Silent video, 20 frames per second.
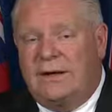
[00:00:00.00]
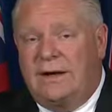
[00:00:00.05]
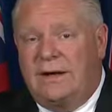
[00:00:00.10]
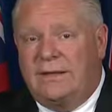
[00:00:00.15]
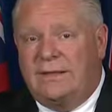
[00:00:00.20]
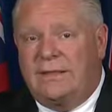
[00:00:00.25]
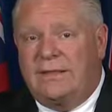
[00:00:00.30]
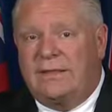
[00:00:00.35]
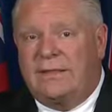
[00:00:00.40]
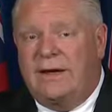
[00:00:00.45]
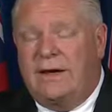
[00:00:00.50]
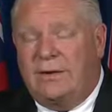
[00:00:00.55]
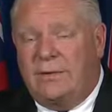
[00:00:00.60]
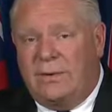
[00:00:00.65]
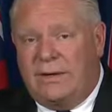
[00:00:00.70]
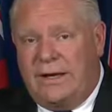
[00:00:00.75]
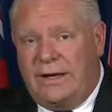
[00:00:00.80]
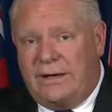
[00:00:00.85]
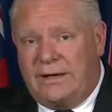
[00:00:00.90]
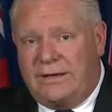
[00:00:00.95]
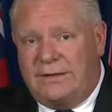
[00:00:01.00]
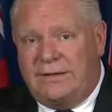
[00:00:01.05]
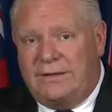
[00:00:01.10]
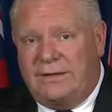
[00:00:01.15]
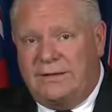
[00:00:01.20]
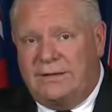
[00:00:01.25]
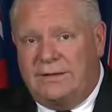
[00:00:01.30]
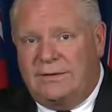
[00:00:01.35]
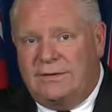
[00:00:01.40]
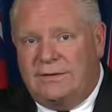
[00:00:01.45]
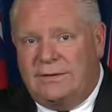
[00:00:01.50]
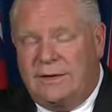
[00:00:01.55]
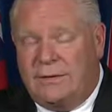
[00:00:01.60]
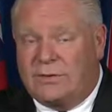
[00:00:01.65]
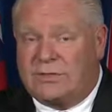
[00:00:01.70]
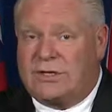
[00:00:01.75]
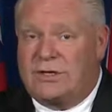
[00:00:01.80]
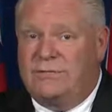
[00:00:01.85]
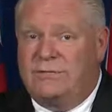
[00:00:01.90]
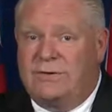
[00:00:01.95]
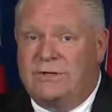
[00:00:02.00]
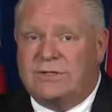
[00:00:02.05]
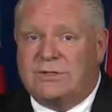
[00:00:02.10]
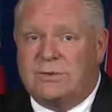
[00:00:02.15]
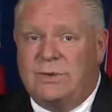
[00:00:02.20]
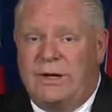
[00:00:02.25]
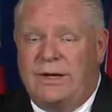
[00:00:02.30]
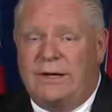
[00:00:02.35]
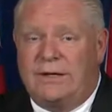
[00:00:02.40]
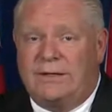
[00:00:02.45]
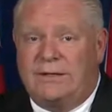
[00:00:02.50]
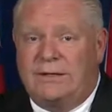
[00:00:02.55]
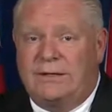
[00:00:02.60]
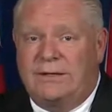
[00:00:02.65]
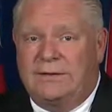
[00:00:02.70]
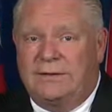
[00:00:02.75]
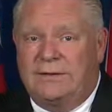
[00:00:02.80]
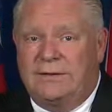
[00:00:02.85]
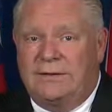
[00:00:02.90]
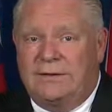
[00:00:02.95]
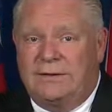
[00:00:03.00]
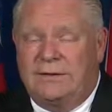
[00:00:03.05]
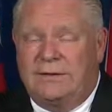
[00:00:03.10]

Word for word: I thought we had a deal. I was convinced we had a deal,